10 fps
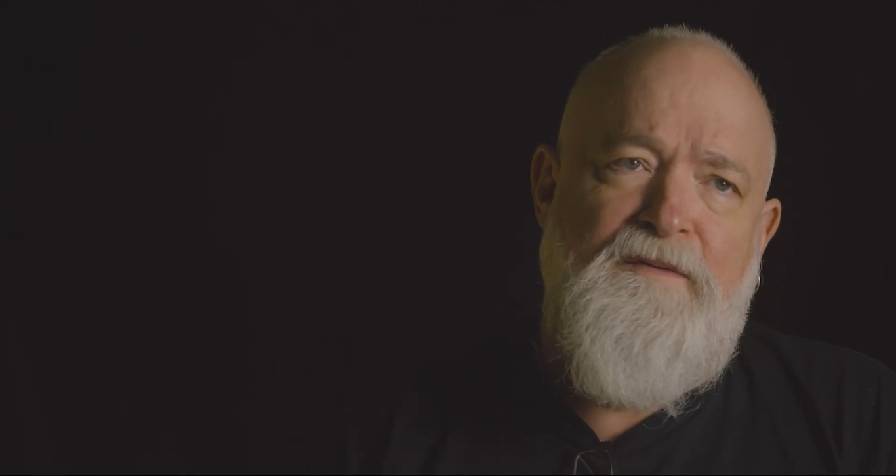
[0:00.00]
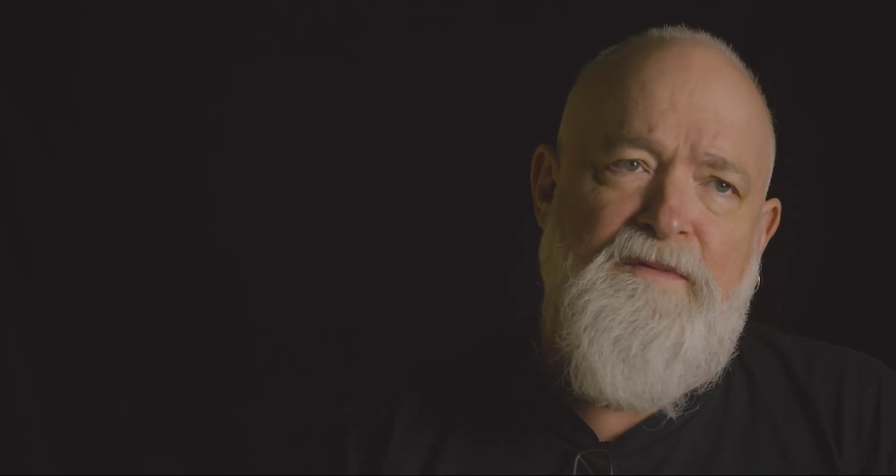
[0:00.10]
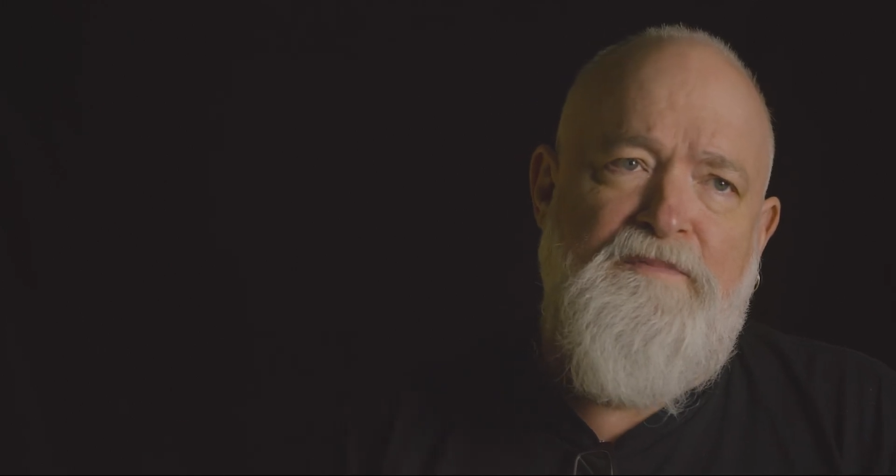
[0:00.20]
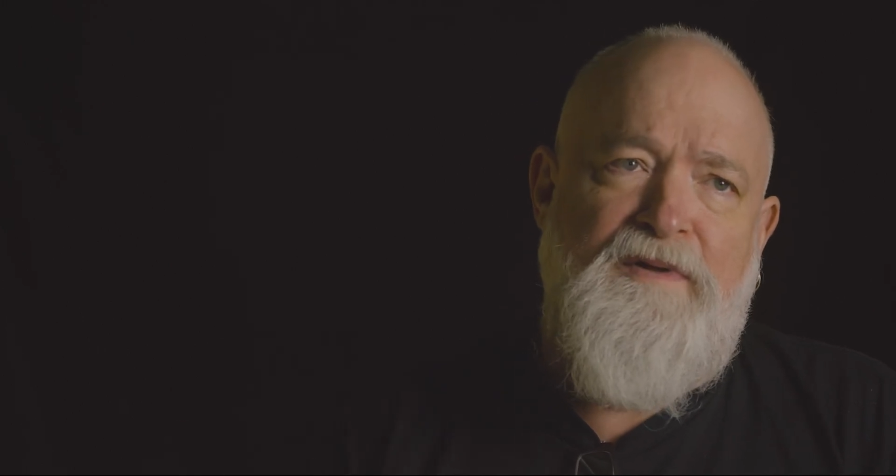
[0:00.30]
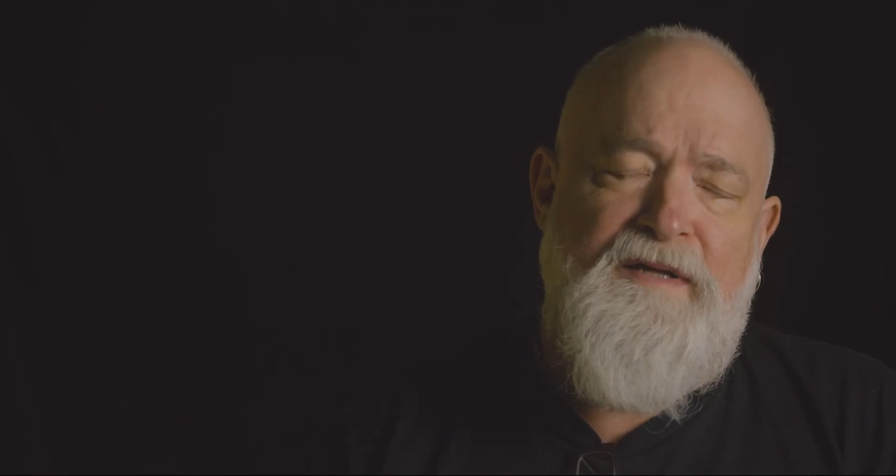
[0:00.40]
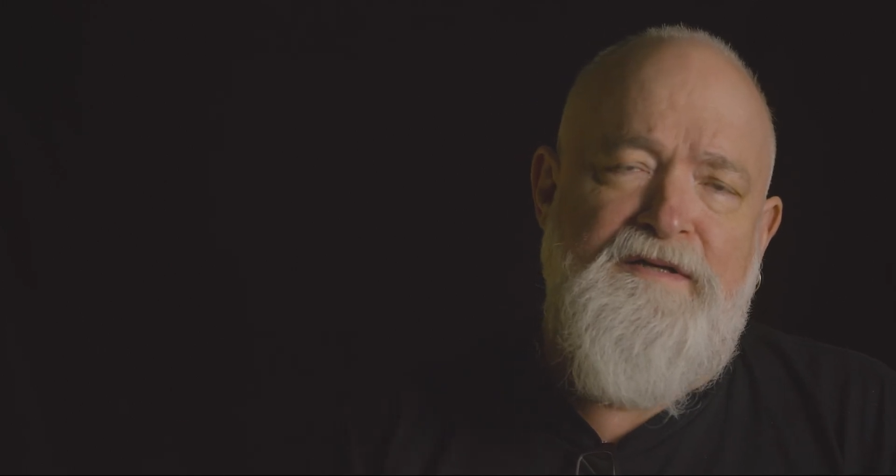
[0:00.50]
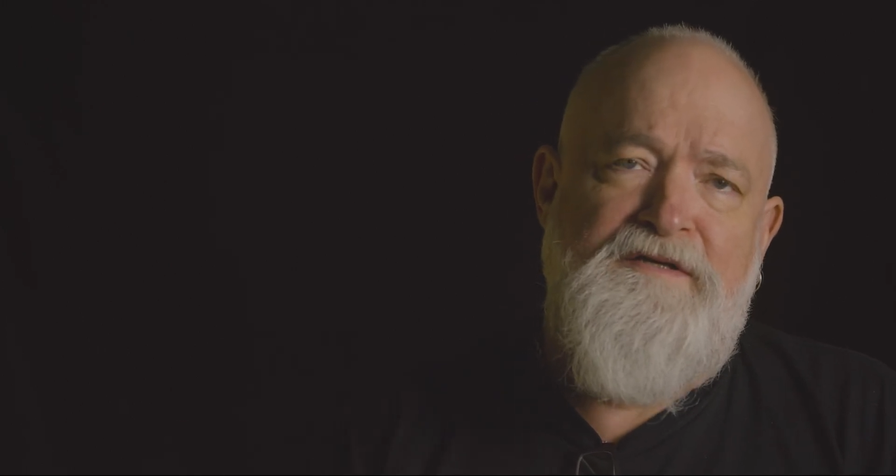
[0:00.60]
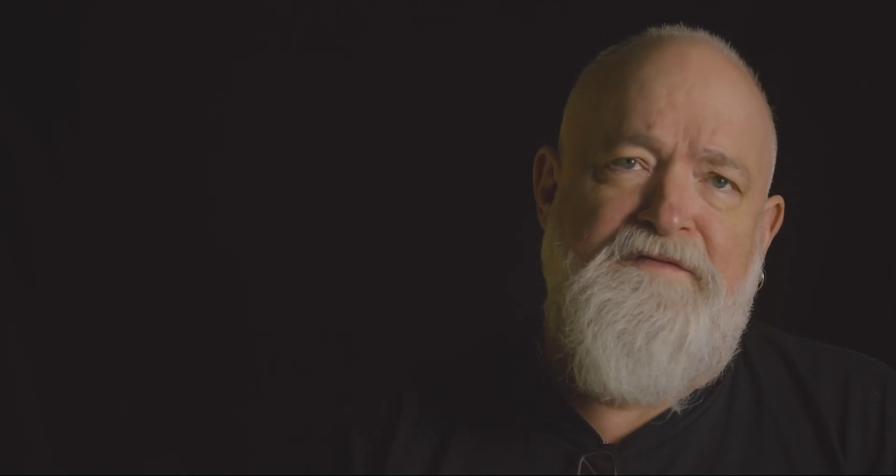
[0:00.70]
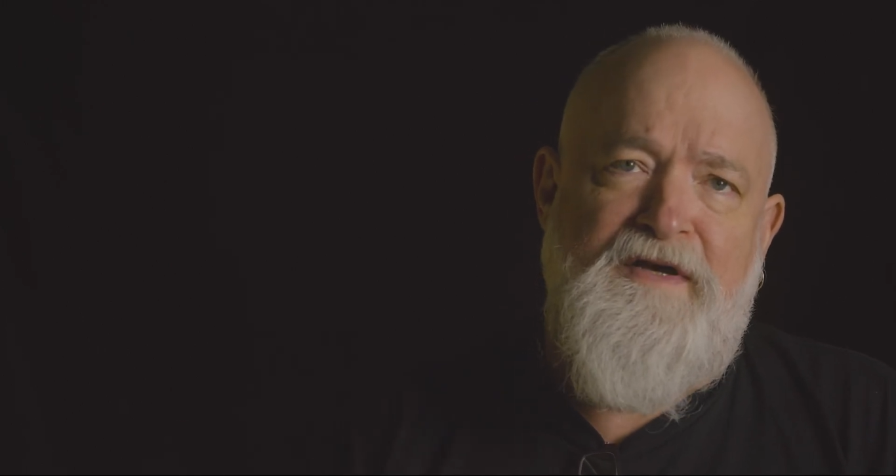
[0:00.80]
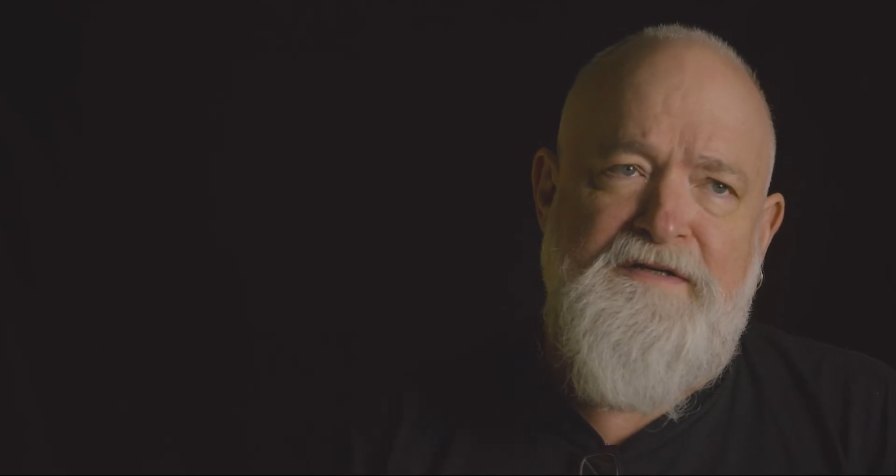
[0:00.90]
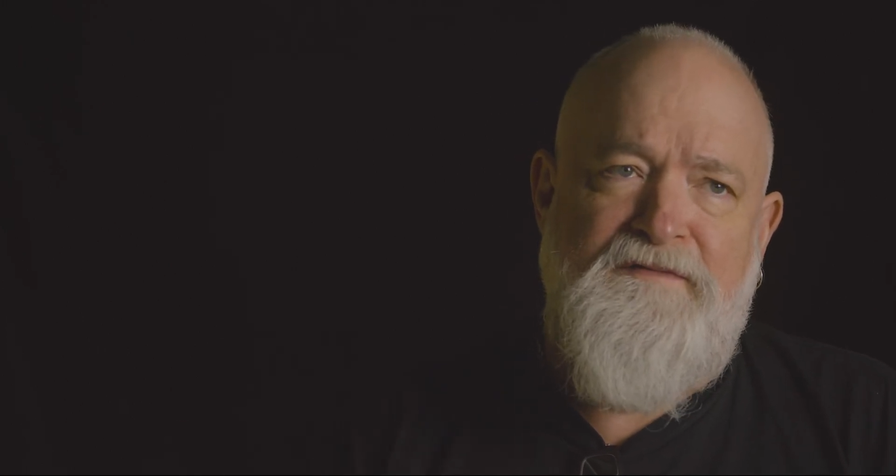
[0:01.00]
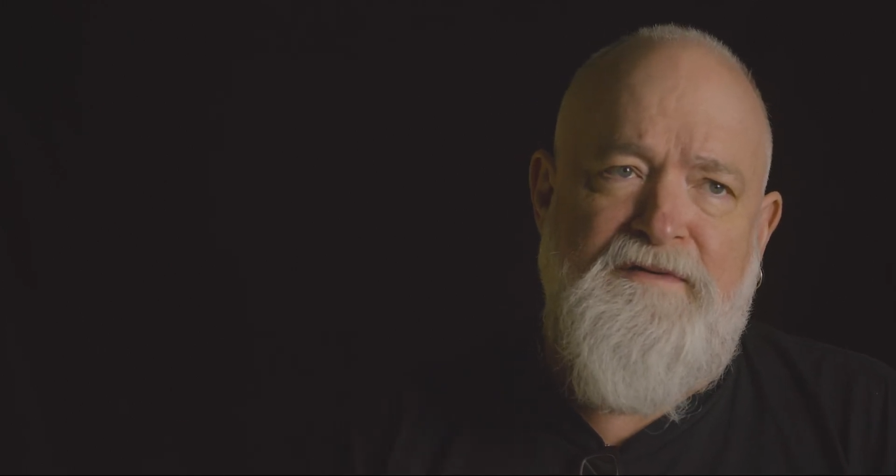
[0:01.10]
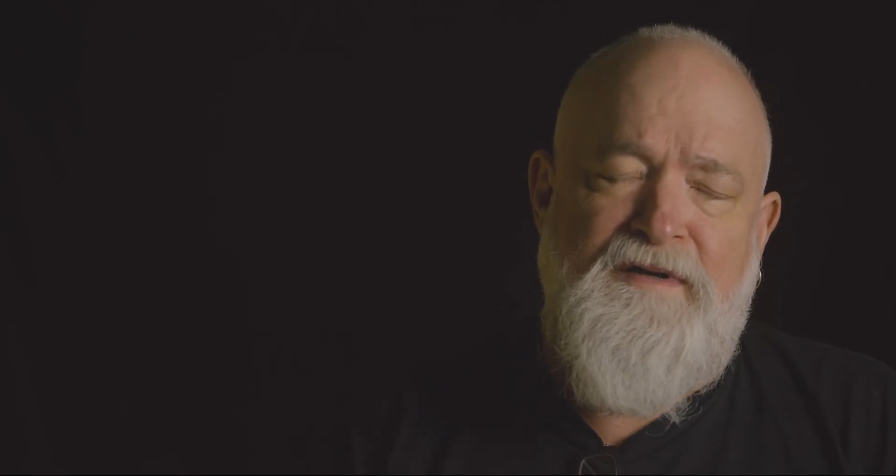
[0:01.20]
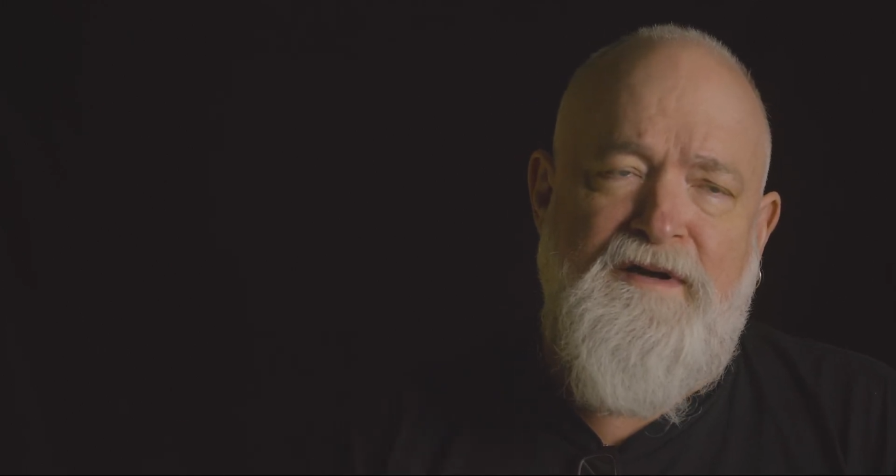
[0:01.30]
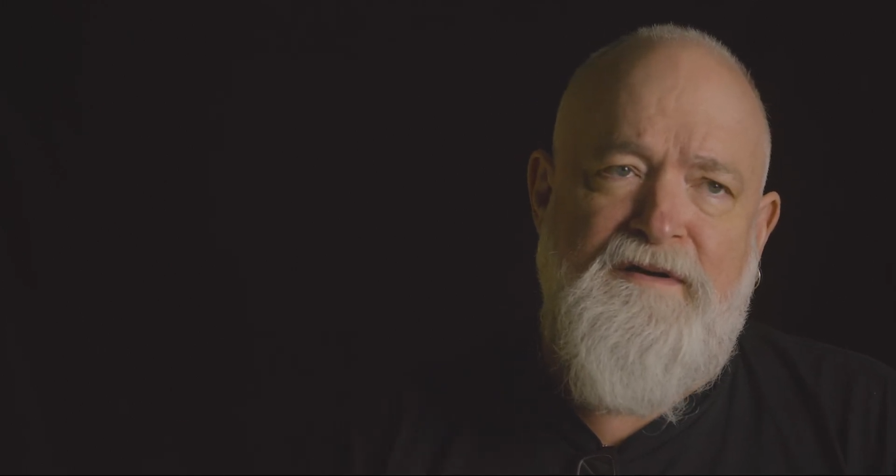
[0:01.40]
and we played this
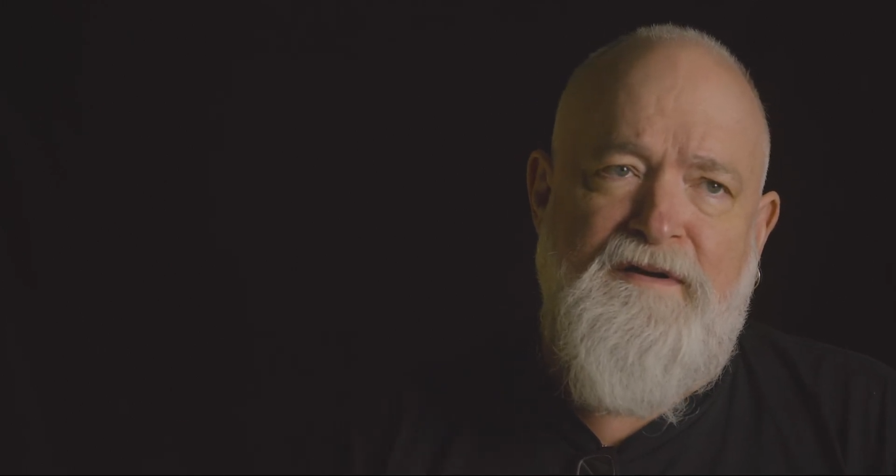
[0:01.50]
festival there